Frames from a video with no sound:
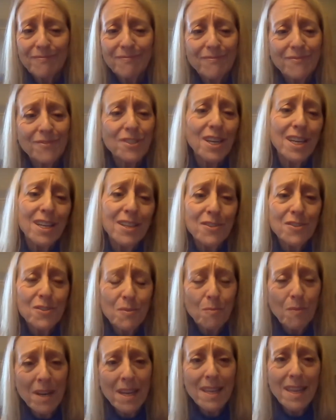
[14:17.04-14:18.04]
change the
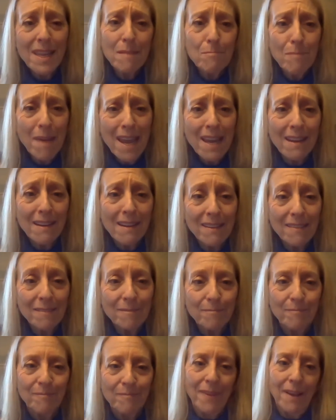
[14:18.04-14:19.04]
way they bank
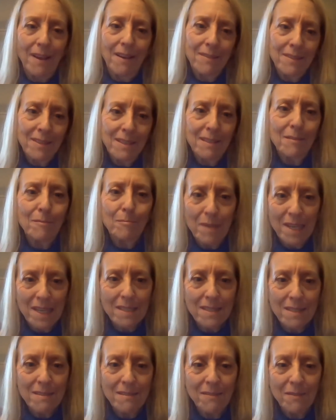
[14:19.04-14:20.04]
a little
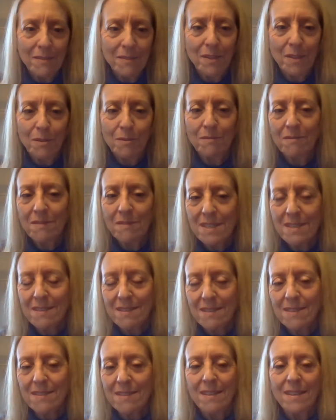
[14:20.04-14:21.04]
bit. You know, this
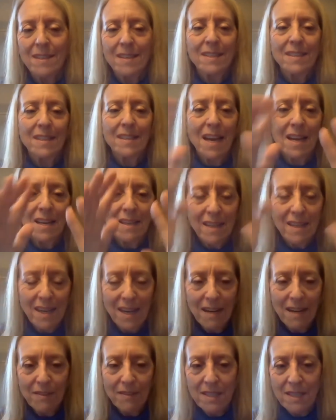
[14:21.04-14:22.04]
is not
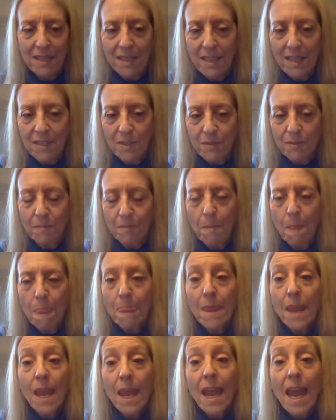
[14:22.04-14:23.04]
everything they do.
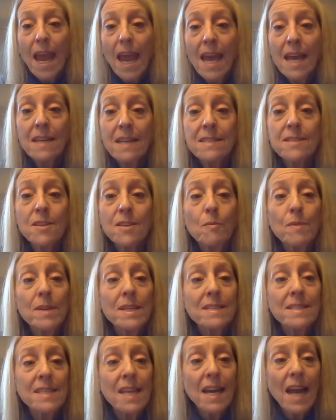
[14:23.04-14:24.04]
And so we
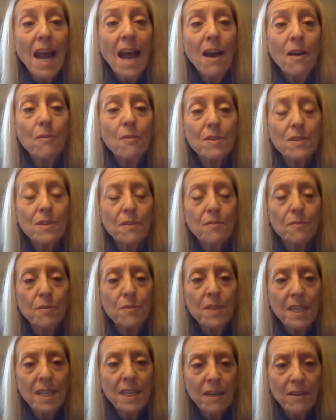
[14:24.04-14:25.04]
set out through
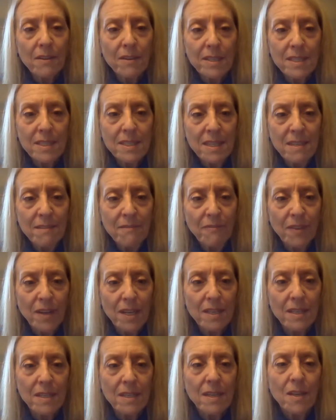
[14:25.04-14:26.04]
the guarantee
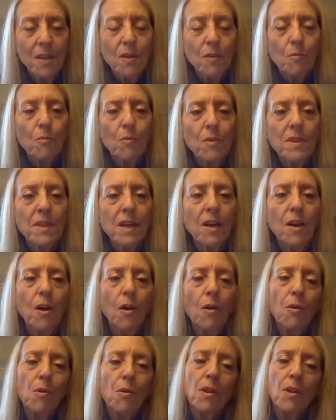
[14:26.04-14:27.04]
fund with the
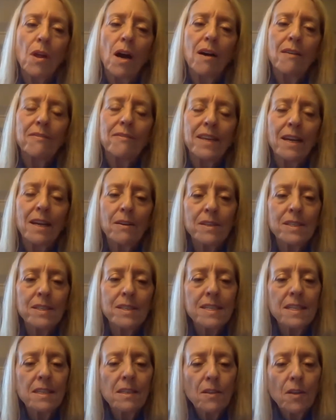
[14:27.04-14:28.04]
goal of
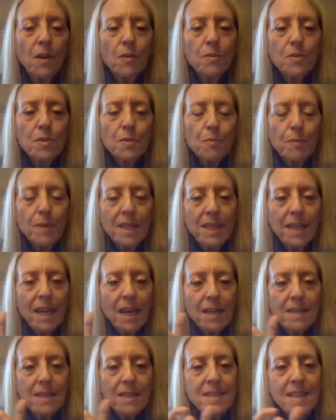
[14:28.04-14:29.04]
guarantee loans we'd
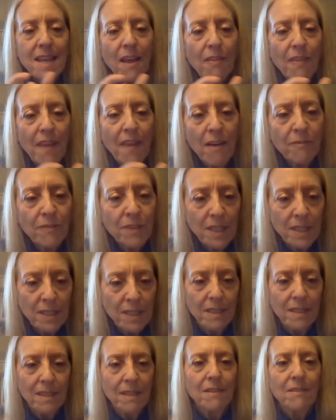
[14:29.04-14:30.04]
get South
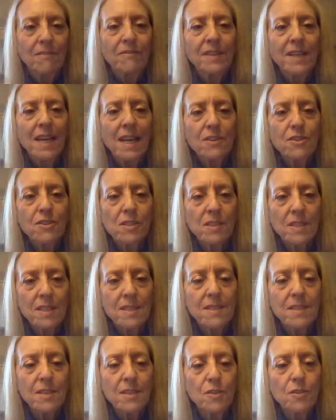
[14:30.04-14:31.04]
African financial
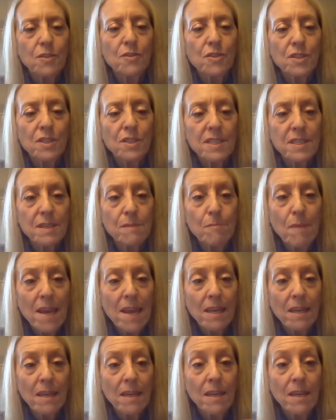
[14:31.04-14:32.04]
institutions to
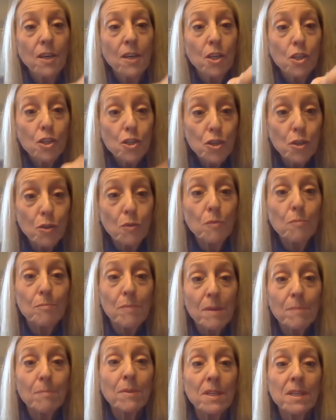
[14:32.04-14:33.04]
make to
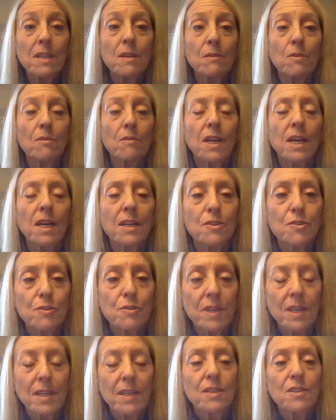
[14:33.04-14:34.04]
people in their own country,
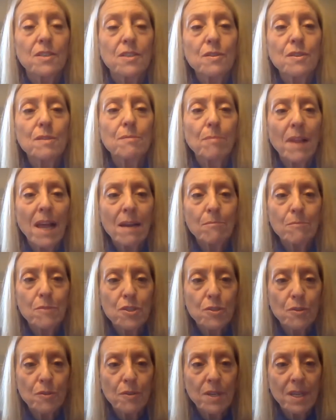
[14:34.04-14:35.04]
to the Black
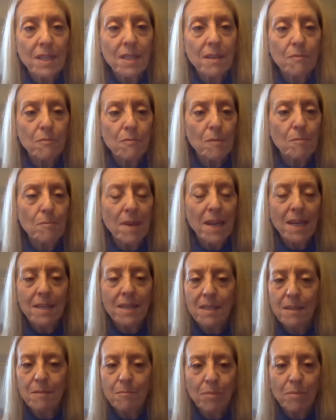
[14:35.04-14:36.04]
majority that remained
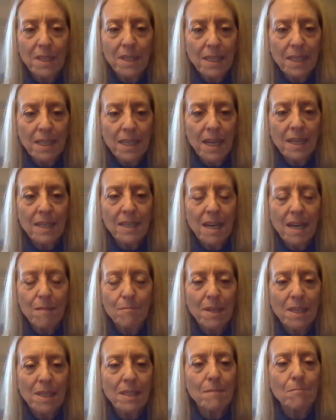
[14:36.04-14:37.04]
completely
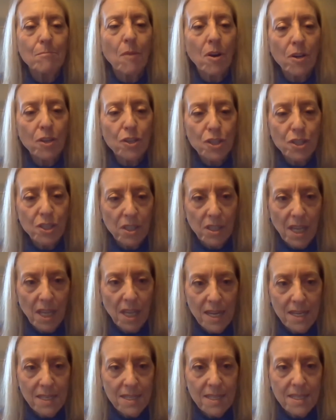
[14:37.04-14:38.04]
economically
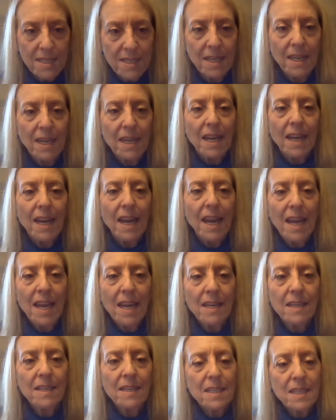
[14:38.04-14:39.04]
marginalized
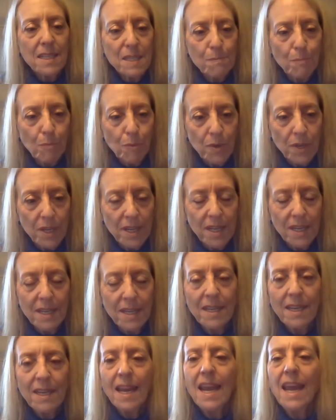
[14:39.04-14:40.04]
and exploited,
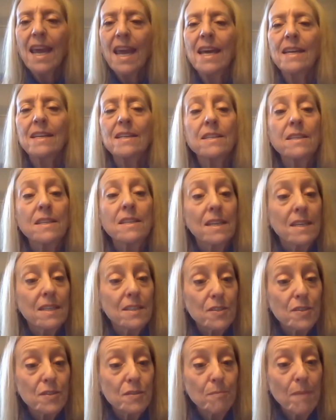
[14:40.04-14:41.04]
and
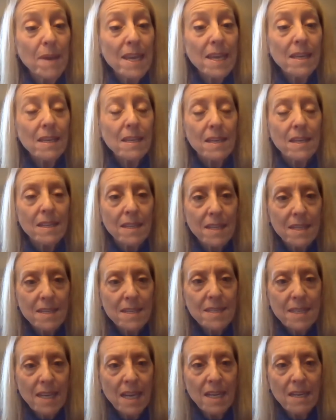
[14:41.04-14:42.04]
to make
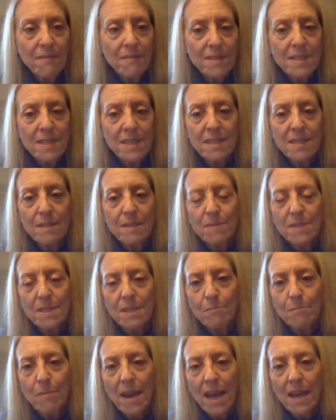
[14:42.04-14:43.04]
this kind of a systems
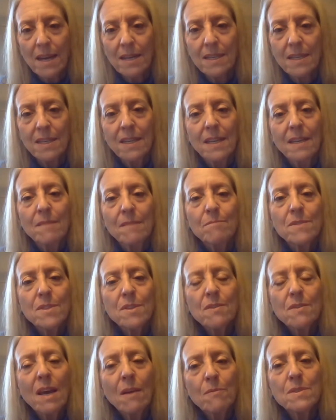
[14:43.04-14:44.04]
impact. So
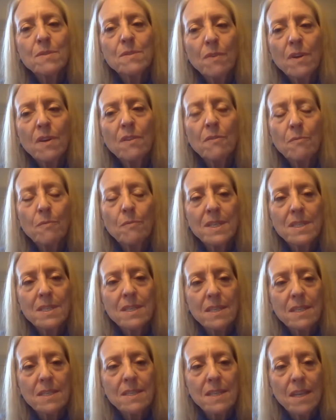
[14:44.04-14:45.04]
that was one of the
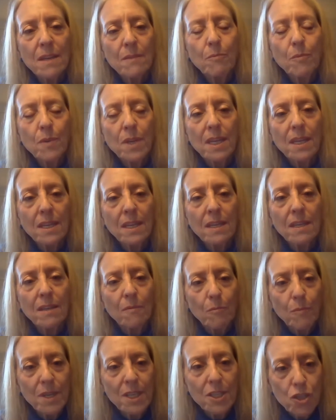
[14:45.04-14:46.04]
reasons that we
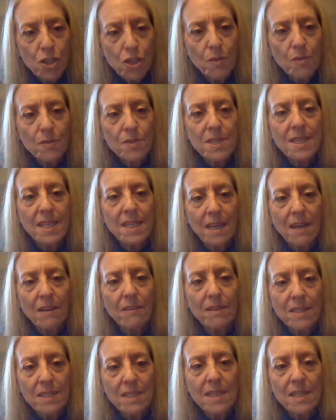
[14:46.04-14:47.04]
chose the
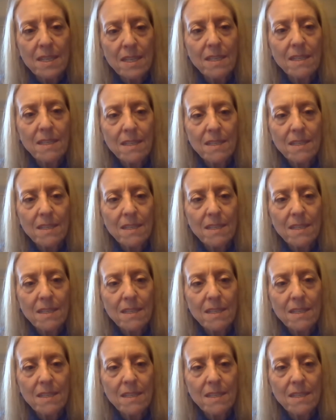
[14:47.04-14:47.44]
guarantee